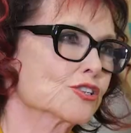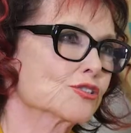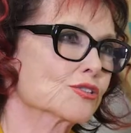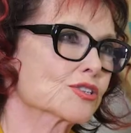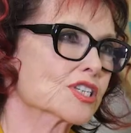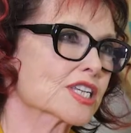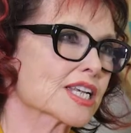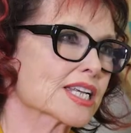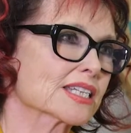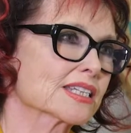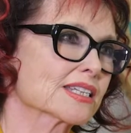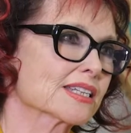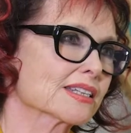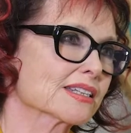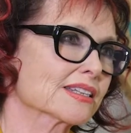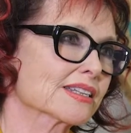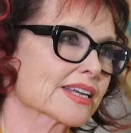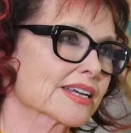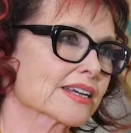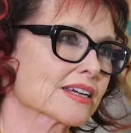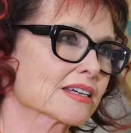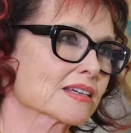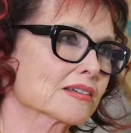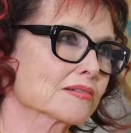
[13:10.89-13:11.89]
You said that
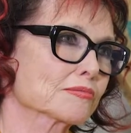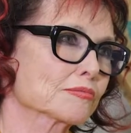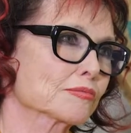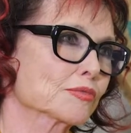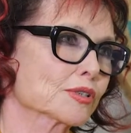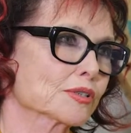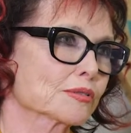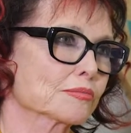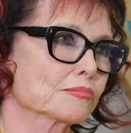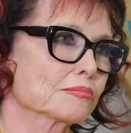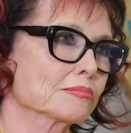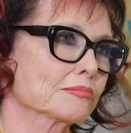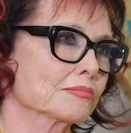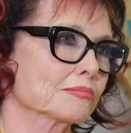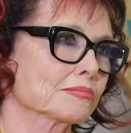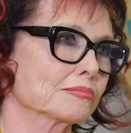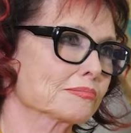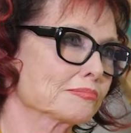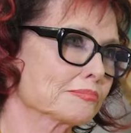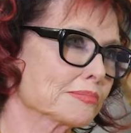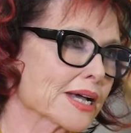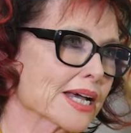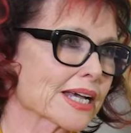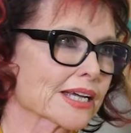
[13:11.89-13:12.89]
they would
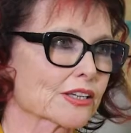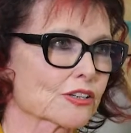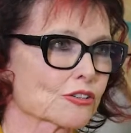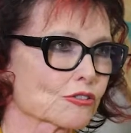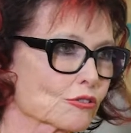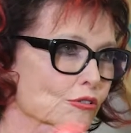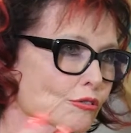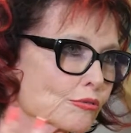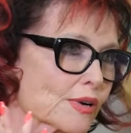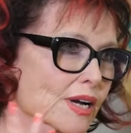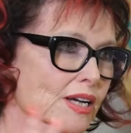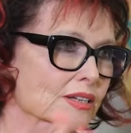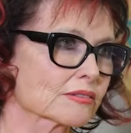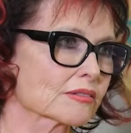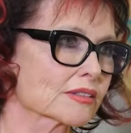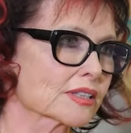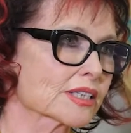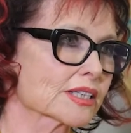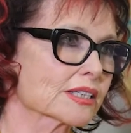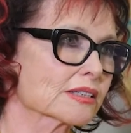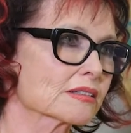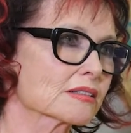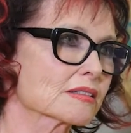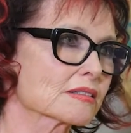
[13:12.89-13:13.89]
bang you around
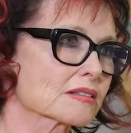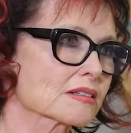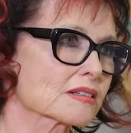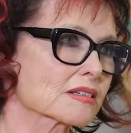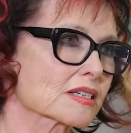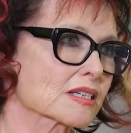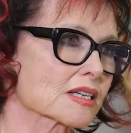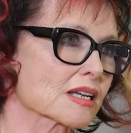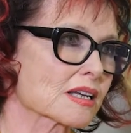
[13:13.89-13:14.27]
the ears.